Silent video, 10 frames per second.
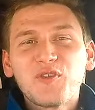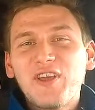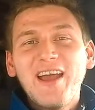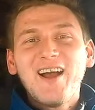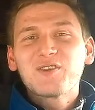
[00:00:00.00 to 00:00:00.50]

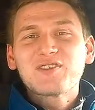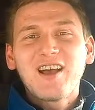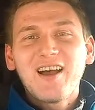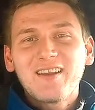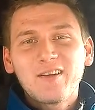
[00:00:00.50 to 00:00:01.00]
day
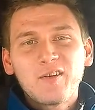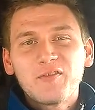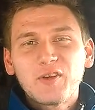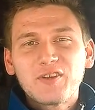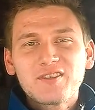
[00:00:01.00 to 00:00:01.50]
outside. I don't know if
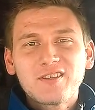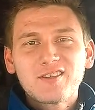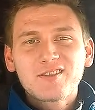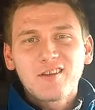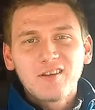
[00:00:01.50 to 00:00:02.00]
you can see the
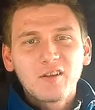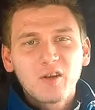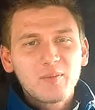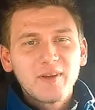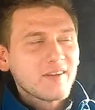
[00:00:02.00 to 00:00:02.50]
sun a
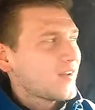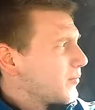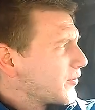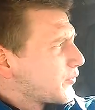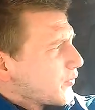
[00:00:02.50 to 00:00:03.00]
little bit
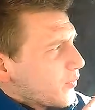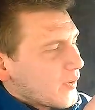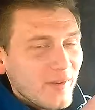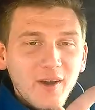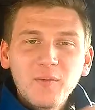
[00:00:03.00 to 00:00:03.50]
coming through the
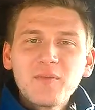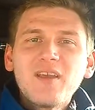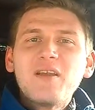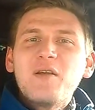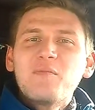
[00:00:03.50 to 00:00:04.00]
window,
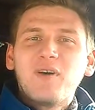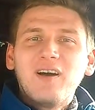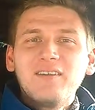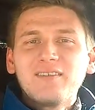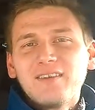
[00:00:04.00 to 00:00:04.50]

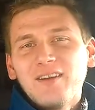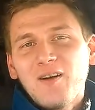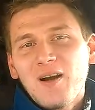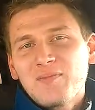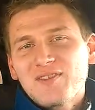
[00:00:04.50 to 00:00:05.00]
but you
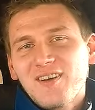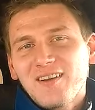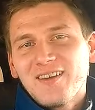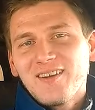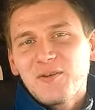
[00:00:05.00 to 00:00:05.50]
know, I'm stuck
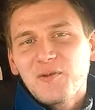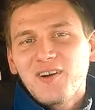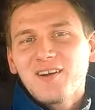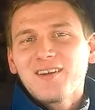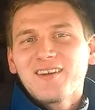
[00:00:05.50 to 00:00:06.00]
here at
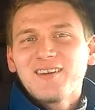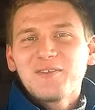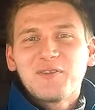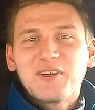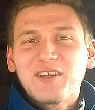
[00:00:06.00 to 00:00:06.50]
work.
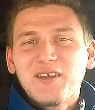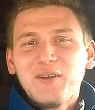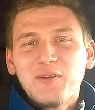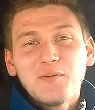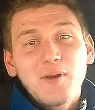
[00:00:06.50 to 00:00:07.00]
What are you gonna
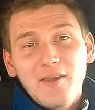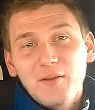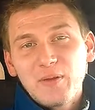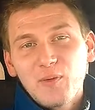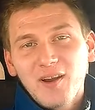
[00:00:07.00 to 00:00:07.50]
do? Rather
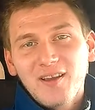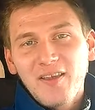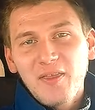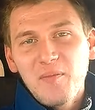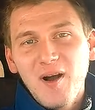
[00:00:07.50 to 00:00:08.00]
be working
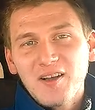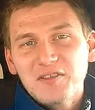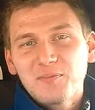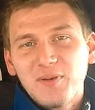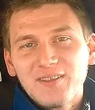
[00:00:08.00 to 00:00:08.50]
on the
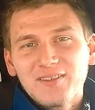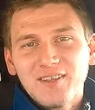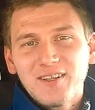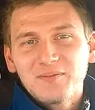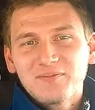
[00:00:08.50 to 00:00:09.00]
bus, but you
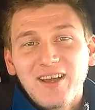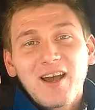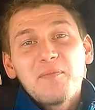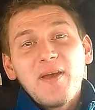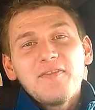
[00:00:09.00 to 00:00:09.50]
know,
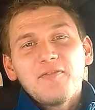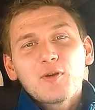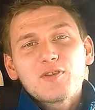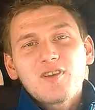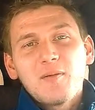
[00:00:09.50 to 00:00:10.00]
gotta pay for
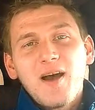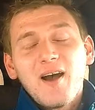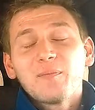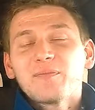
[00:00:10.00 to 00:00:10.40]
it somehow.